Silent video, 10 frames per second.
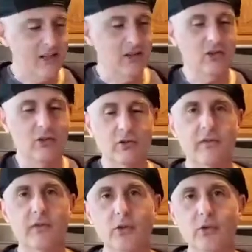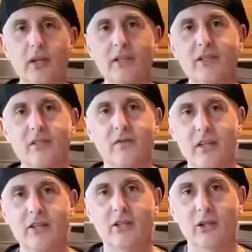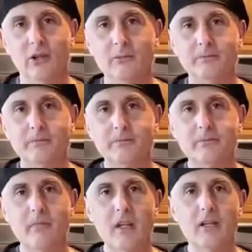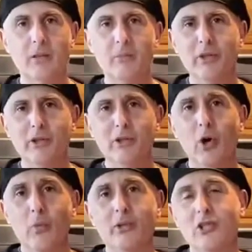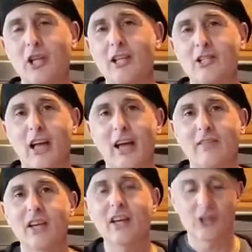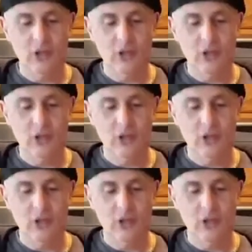I still use food as this vehicle to build hope and change lives.